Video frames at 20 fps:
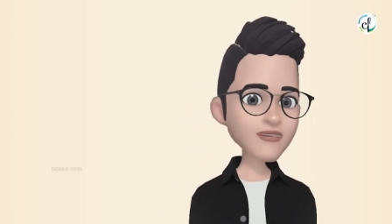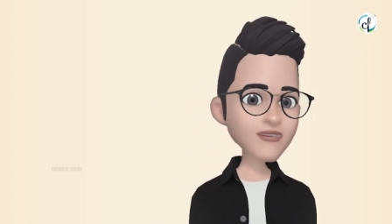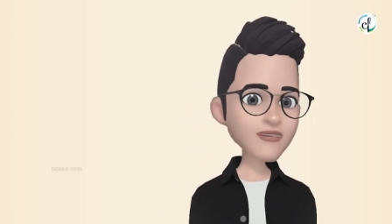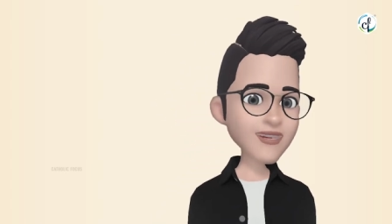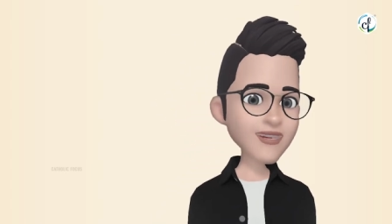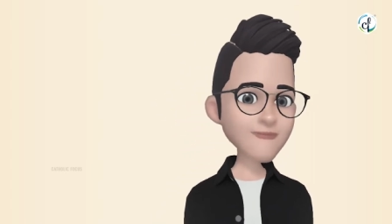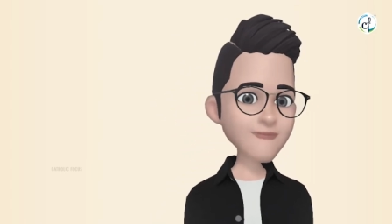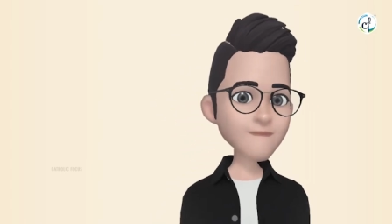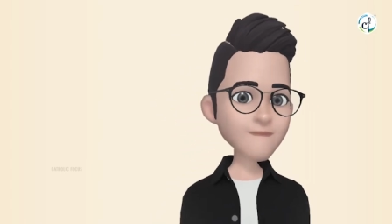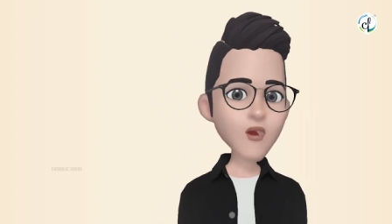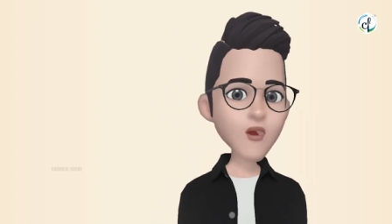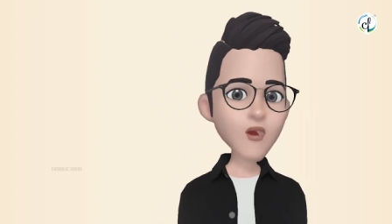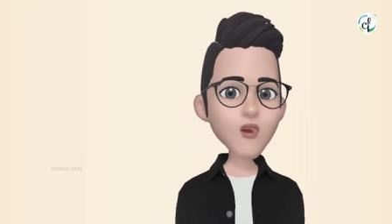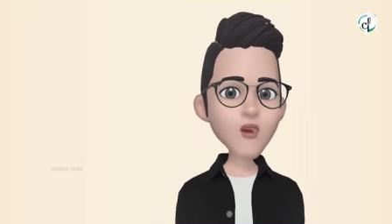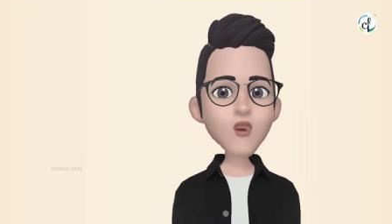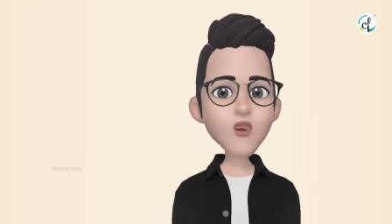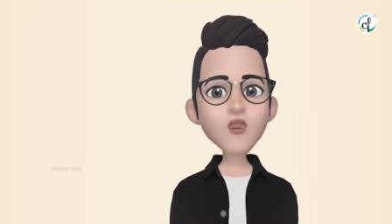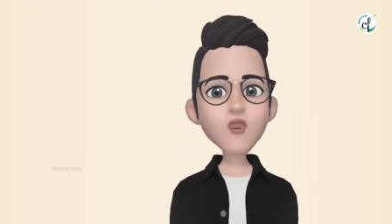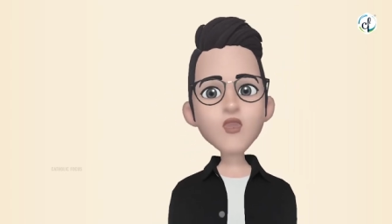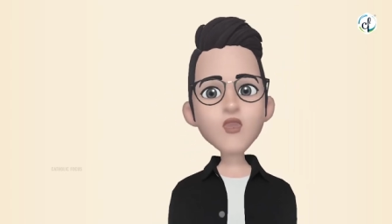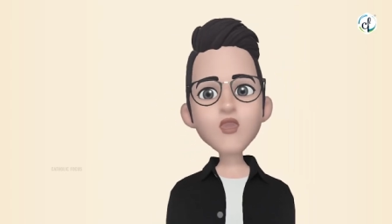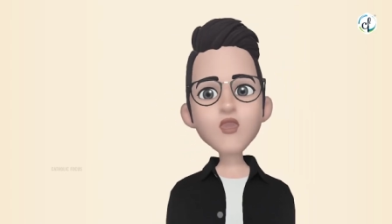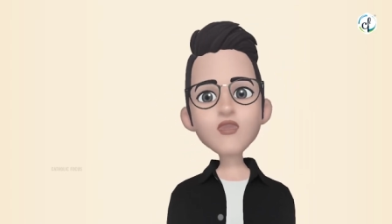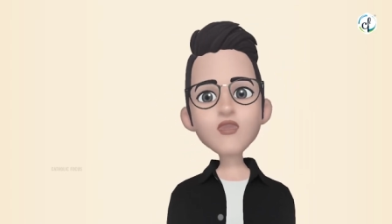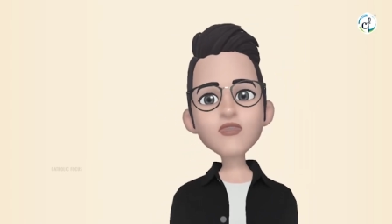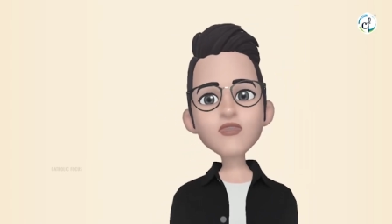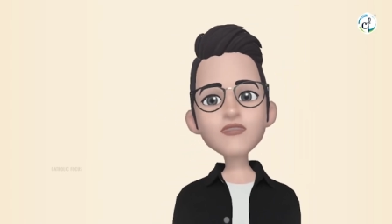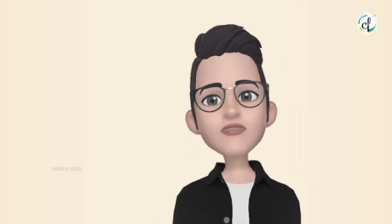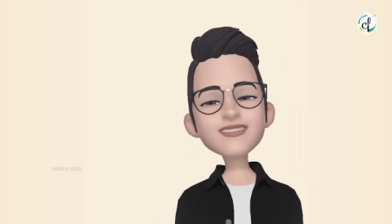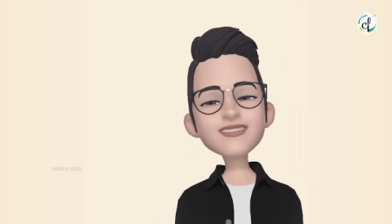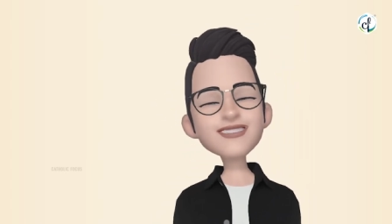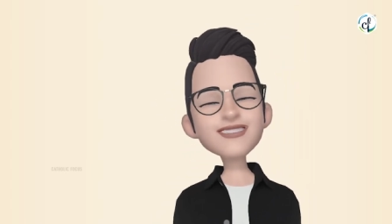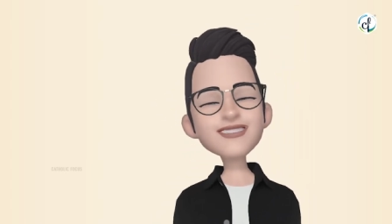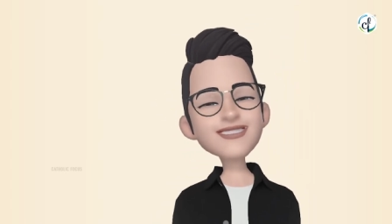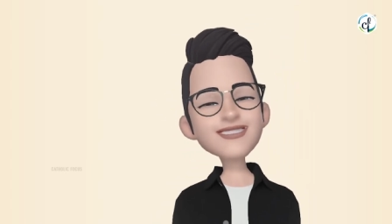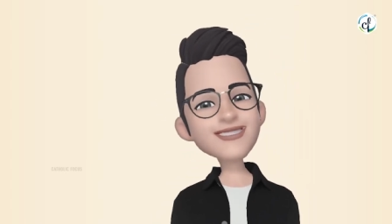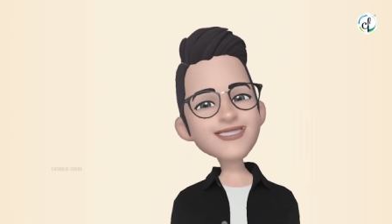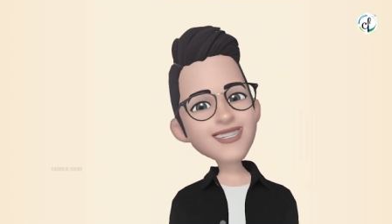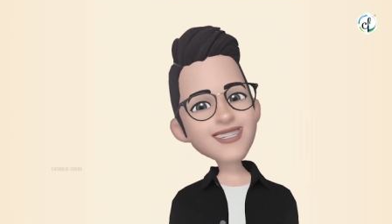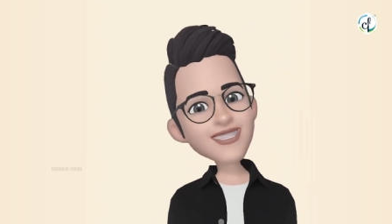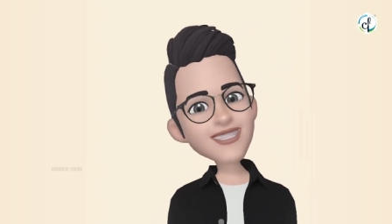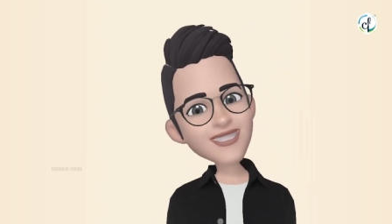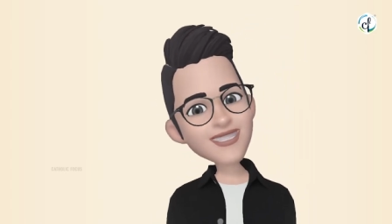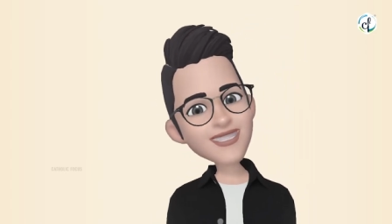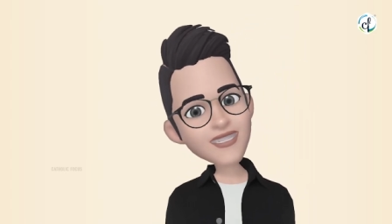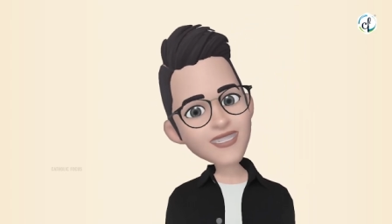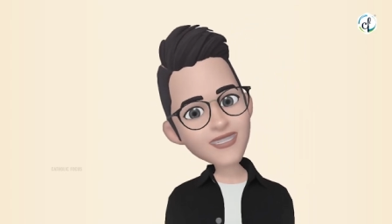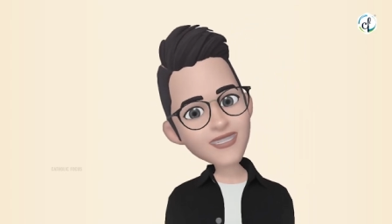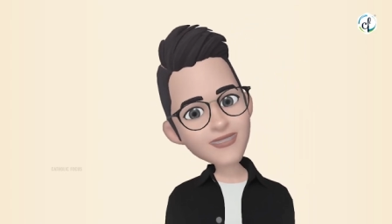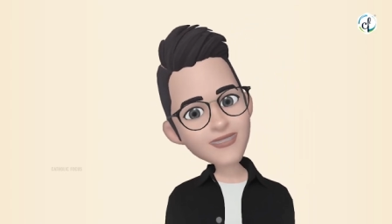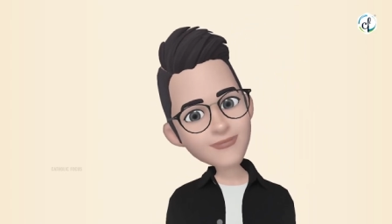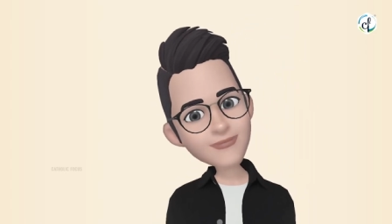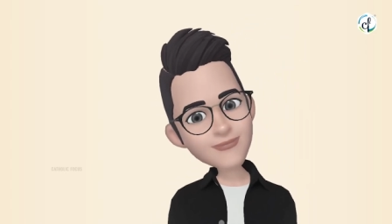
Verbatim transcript: more. Thank you.